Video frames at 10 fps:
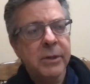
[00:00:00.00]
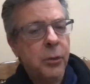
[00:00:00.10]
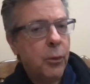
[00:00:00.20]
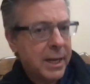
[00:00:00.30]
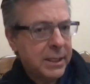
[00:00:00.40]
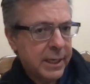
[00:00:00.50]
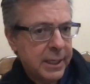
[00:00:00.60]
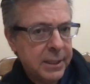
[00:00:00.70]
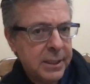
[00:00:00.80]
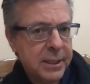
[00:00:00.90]
was a
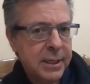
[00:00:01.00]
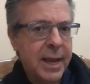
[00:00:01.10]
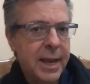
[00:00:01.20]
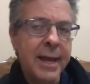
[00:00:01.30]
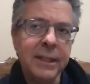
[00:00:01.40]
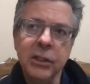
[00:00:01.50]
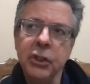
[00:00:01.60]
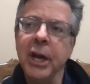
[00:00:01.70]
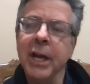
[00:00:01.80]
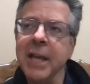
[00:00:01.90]
resident at
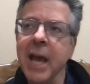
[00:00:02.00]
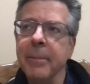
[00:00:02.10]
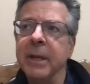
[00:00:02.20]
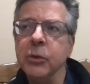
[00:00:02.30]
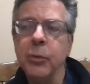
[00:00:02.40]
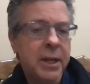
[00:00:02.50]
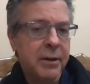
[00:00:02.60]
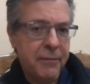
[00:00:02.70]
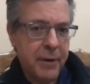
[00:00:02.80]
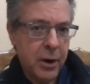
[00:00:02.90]
Johns Hopkins, we did
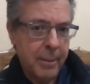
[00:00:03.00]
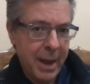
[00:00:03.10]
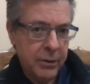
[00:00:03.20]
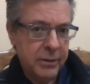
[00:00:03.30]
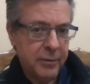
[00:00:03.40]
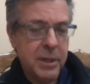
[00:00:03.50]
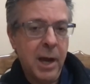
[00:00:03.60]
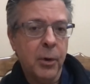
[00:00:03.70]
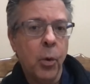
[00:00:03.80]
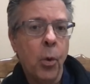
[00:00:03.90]
a fair amount of
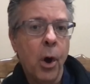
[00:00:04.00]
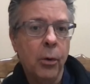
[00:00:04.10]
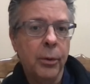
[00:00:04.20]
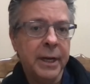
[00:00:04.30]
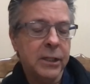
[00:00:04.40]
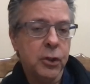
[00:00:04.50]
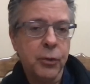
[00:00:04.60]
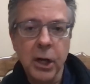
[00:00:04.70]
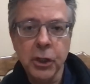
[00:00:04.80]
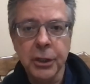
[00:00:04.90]
abdominal wall
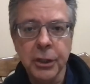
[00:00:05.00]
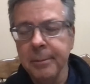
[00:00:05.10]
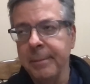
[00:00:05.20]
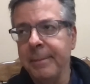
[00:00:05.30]
reconstruction,